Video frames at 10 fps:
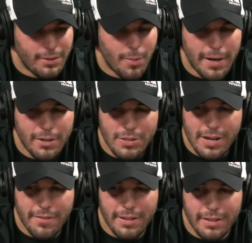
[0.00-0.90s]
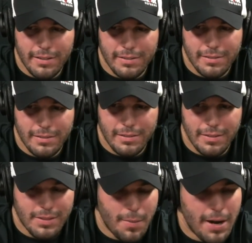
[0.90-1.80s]
nobody knows everything.
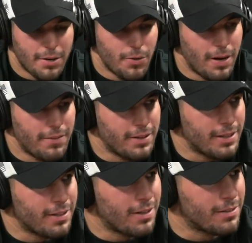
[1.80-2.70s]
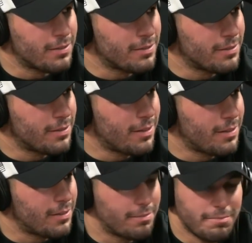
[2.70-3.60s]
If somebody knew everything on
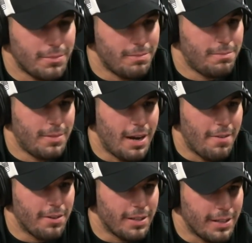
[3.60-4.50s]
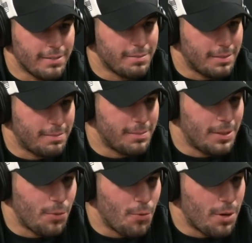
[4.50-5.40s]
everything,
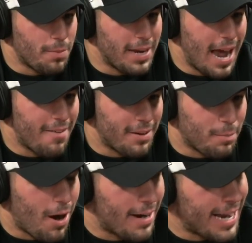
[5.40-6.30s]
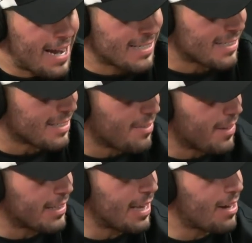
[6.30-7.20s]
then we wouldn't be having podcasts and
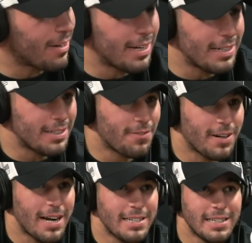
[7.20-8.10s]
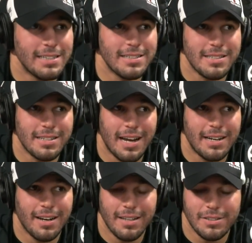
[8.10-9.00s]
stuff like that on getting different ideas and
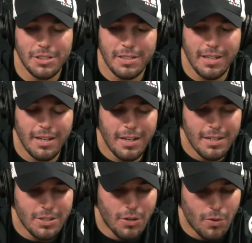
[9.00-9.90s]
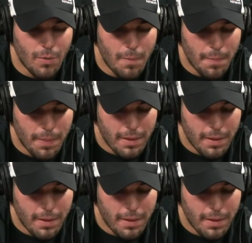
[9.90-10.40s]
ideologies. So.